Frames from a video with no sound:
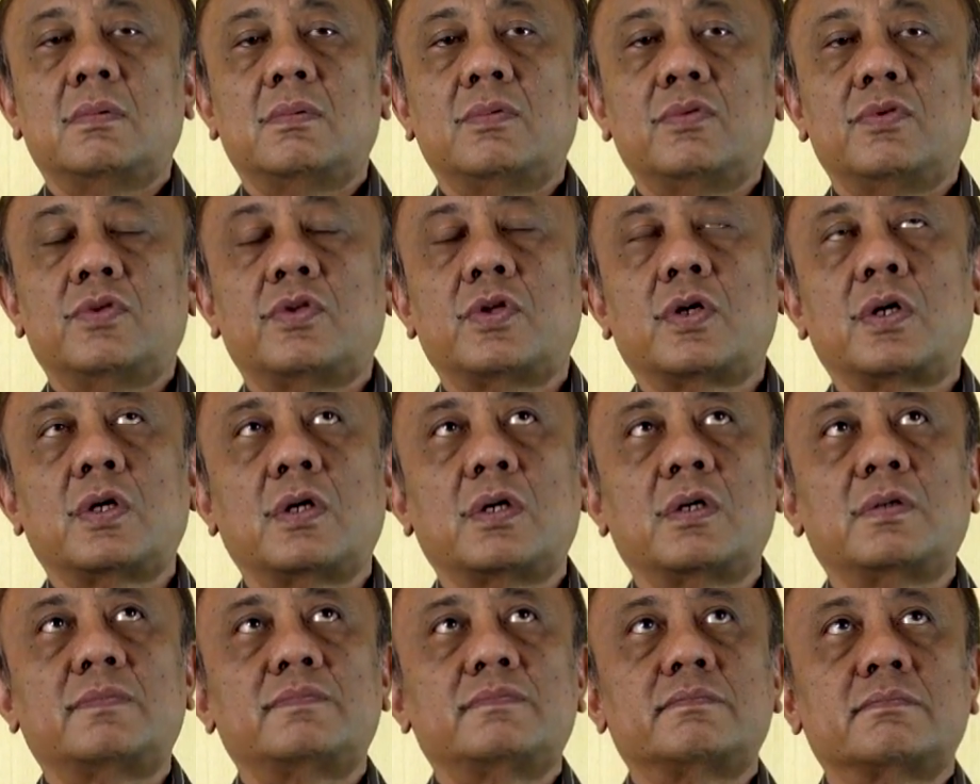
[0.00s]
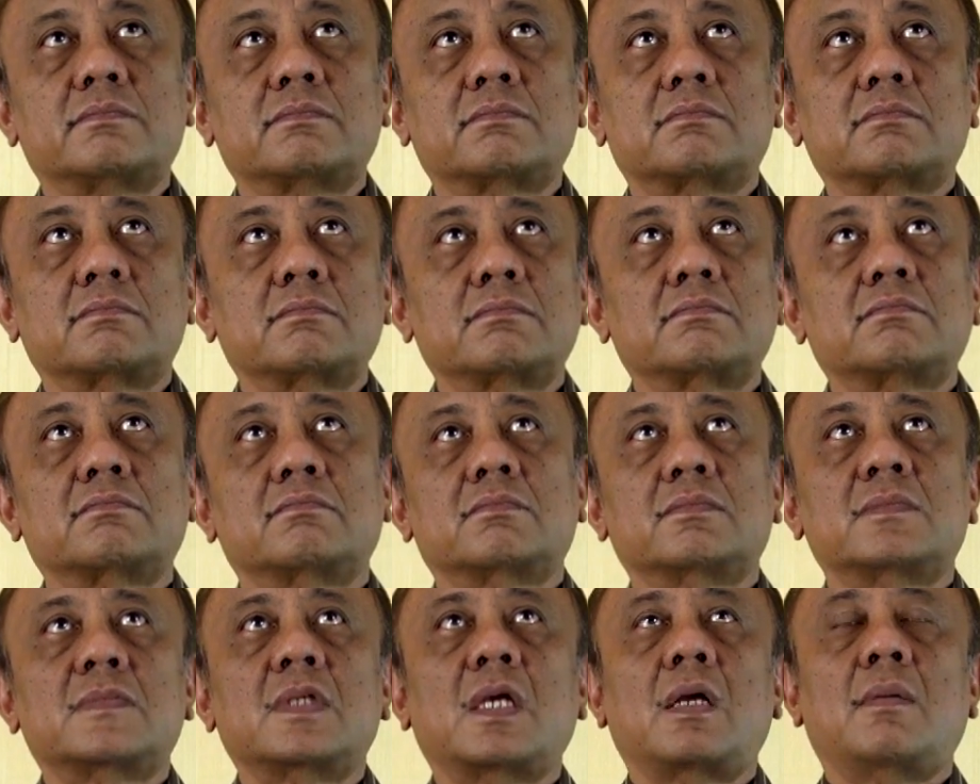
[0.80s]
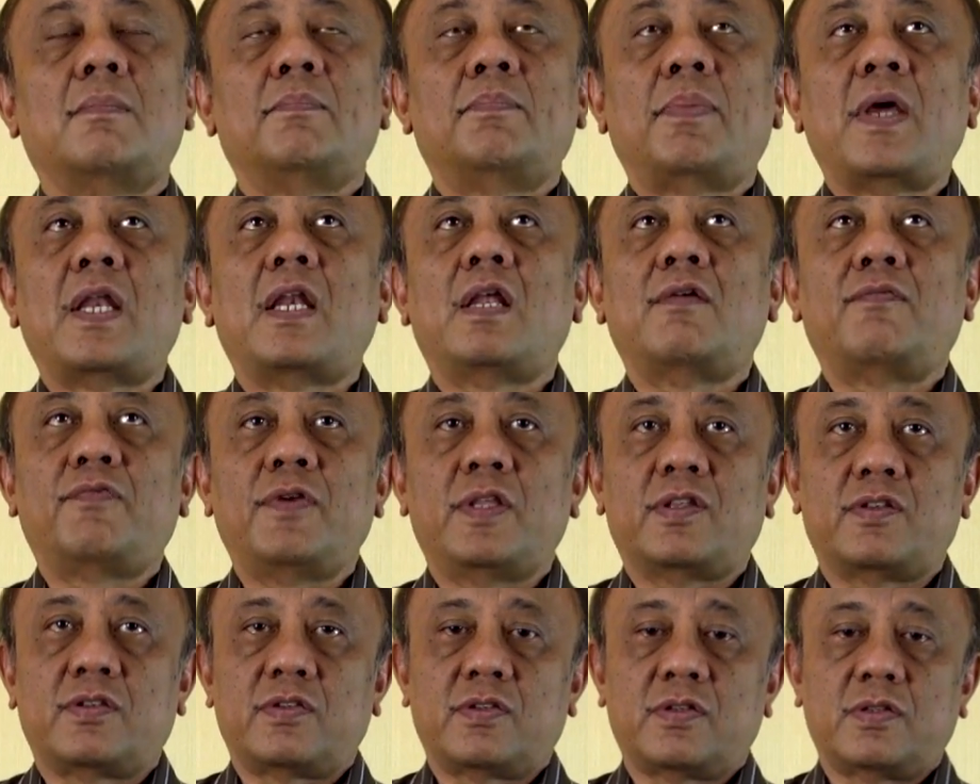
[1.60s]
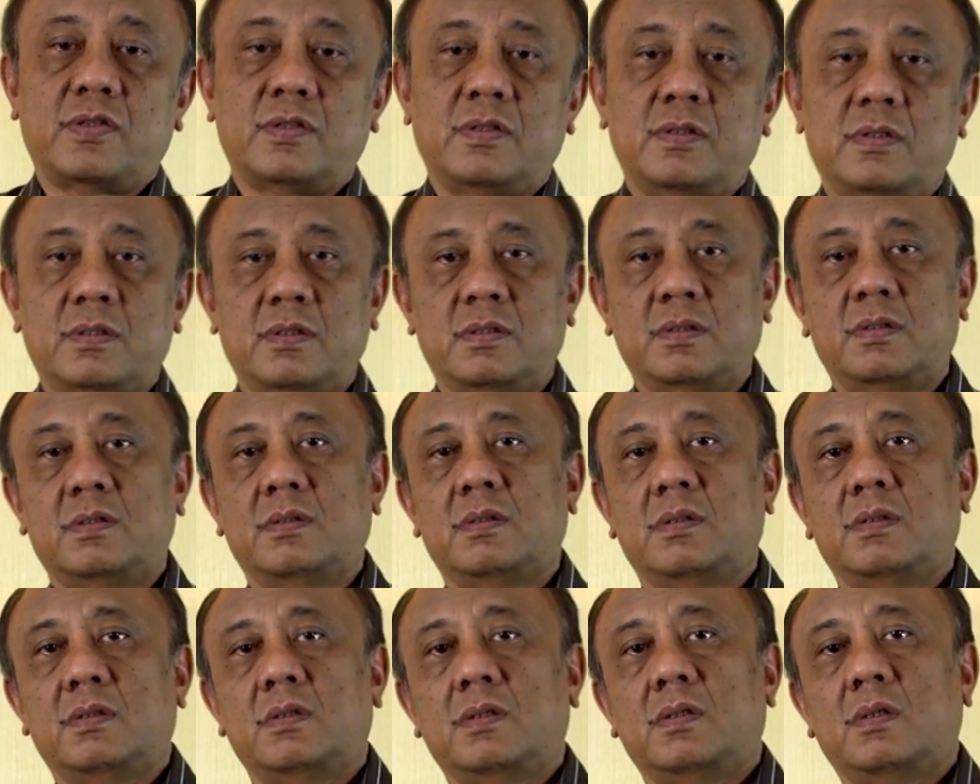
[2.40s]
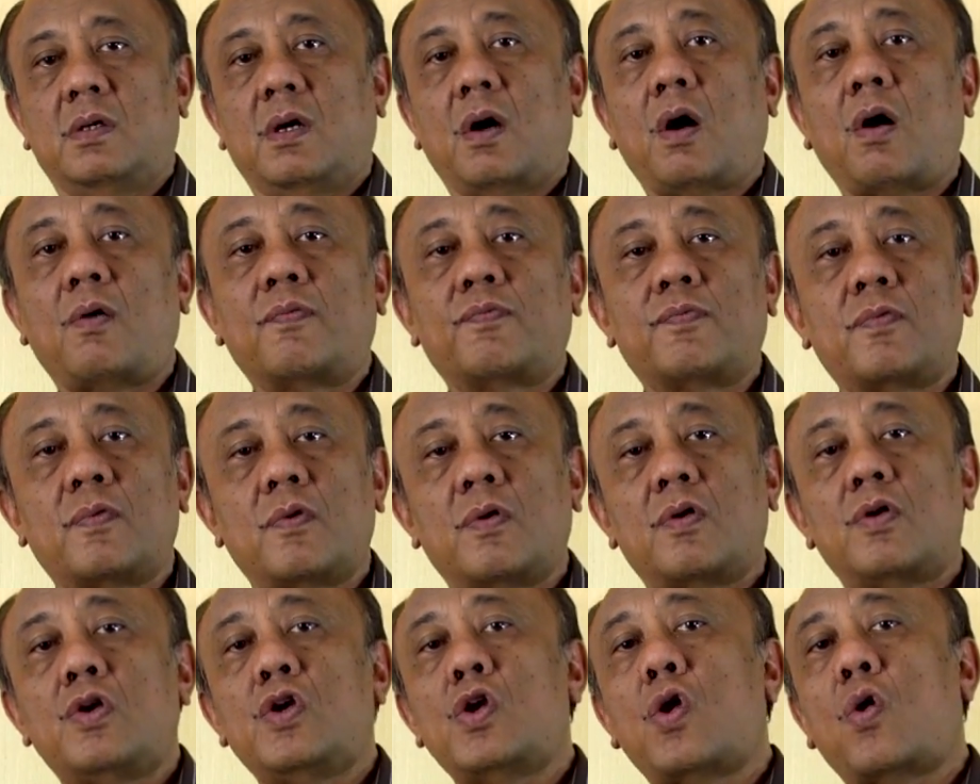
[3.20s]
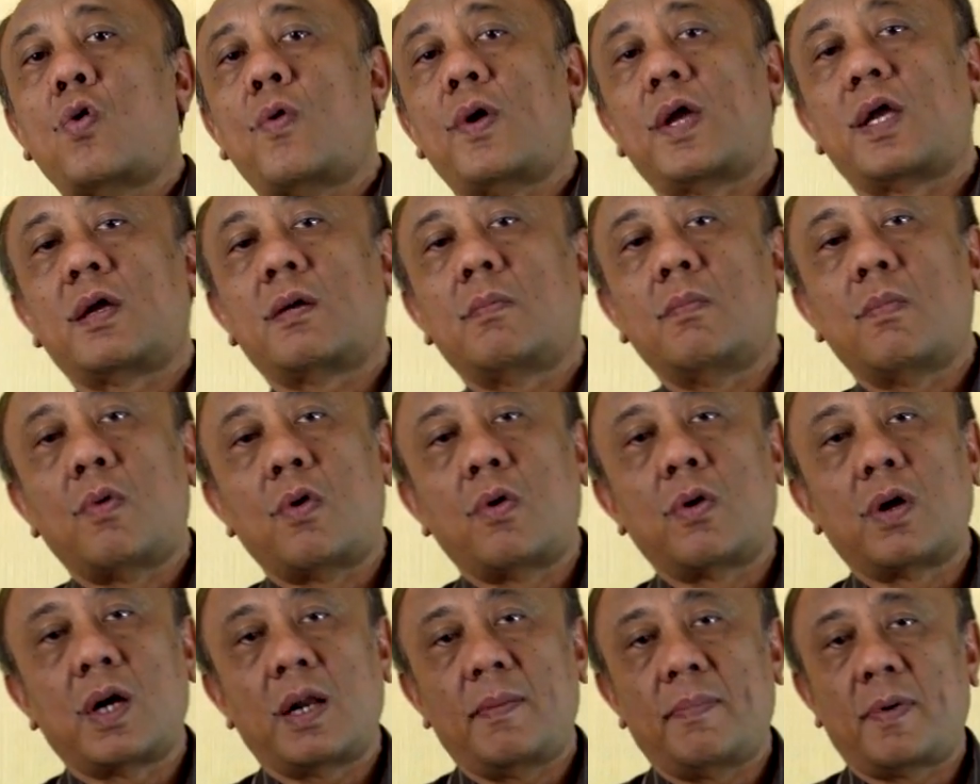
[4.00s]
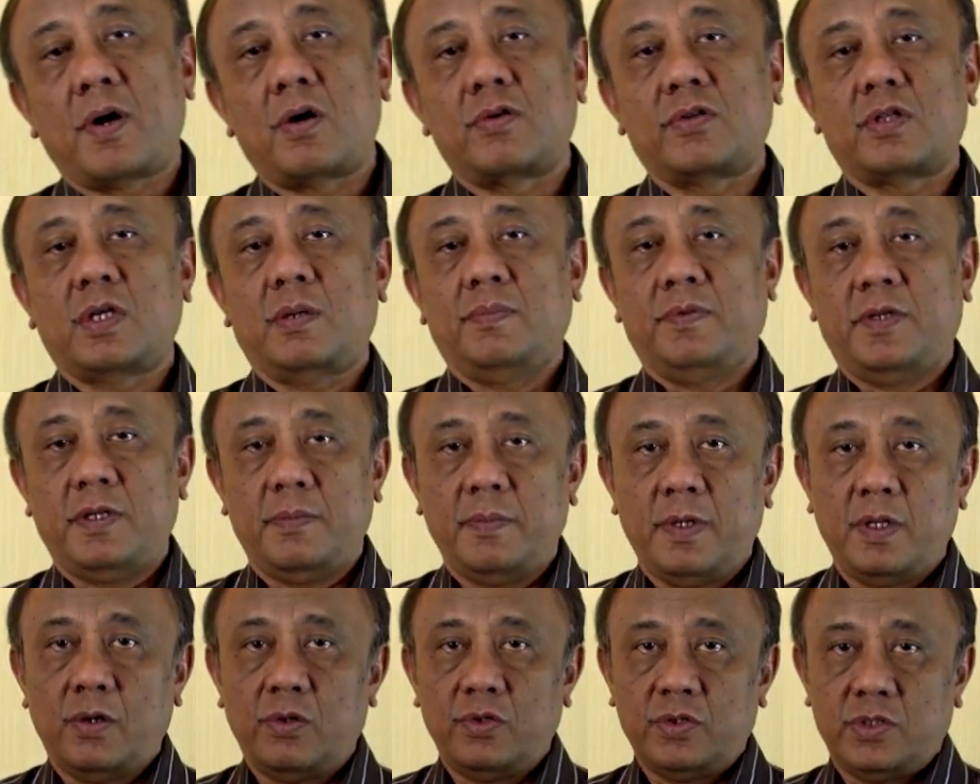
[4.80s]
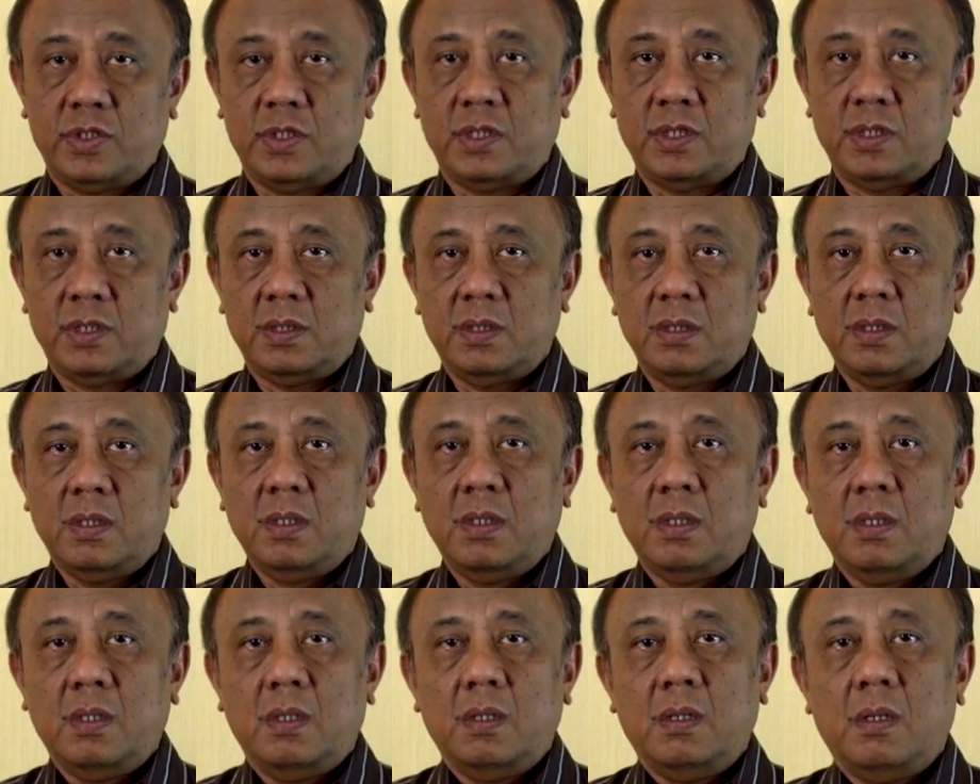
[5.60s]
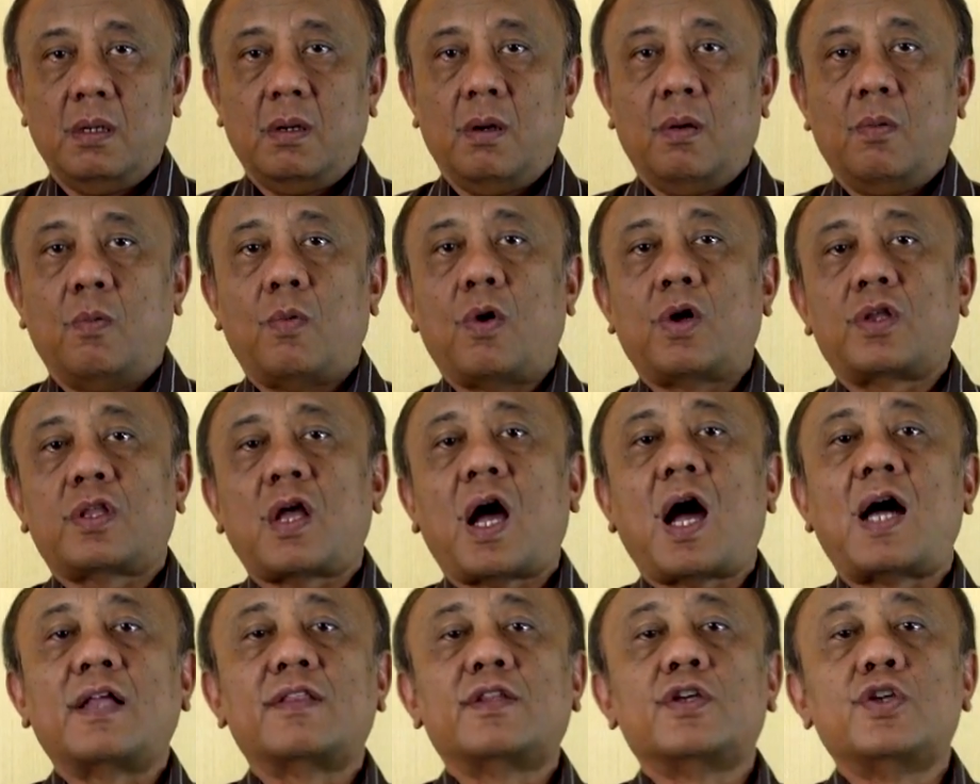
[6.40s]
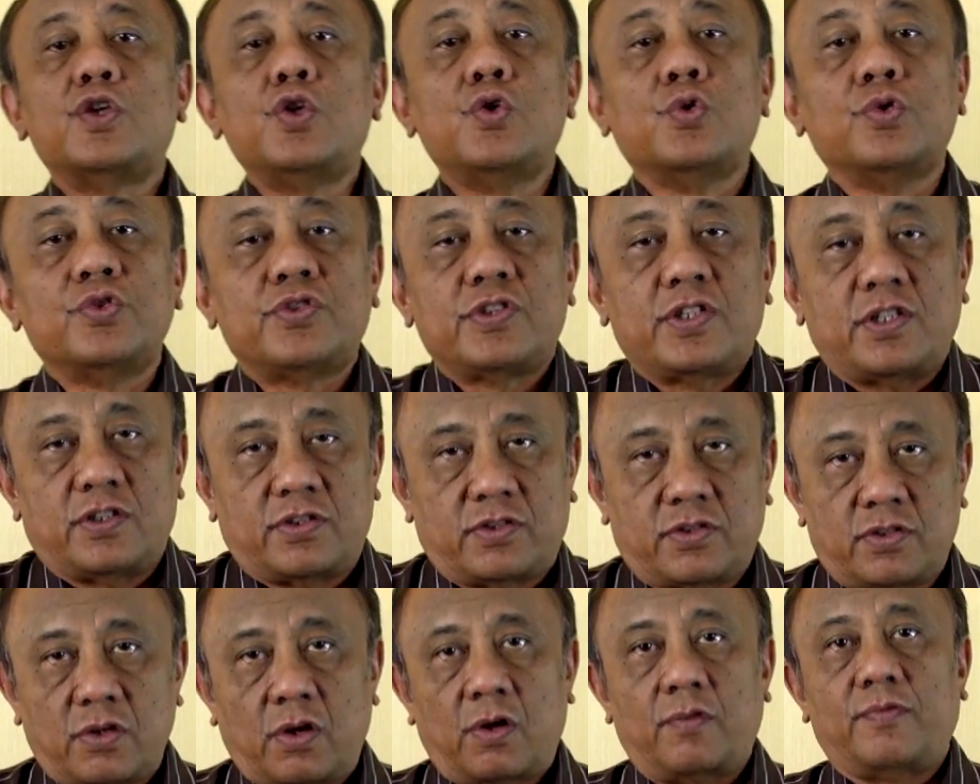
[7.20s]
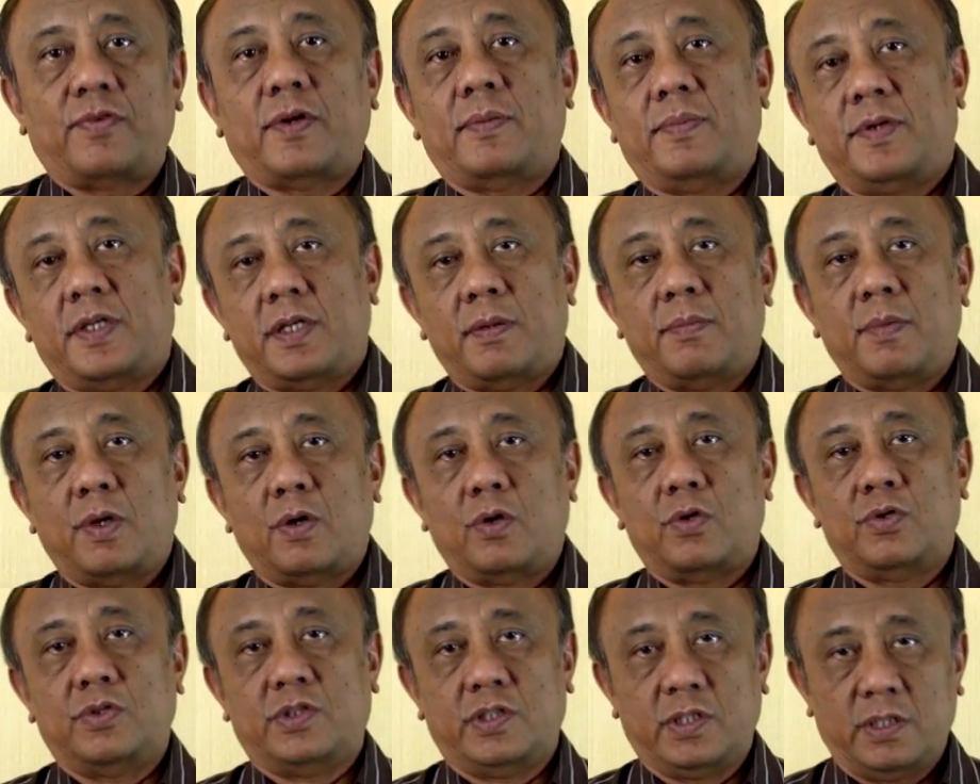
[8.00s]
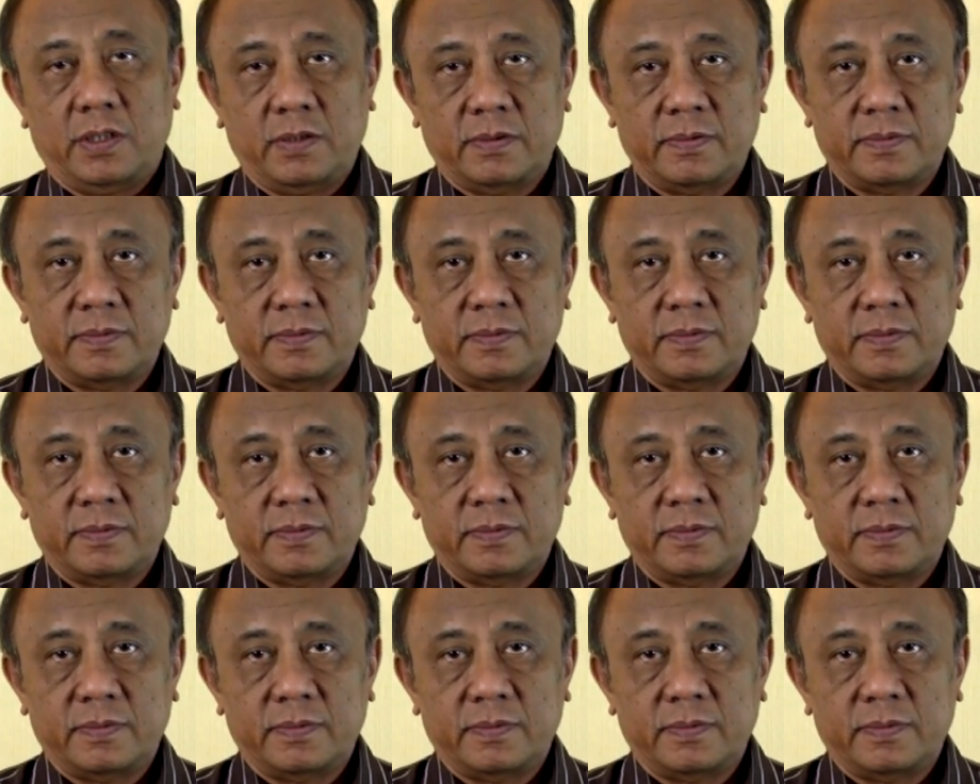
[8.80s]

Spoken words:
the benefits of knowing more about epidemiology? What are the uses of epidemiology?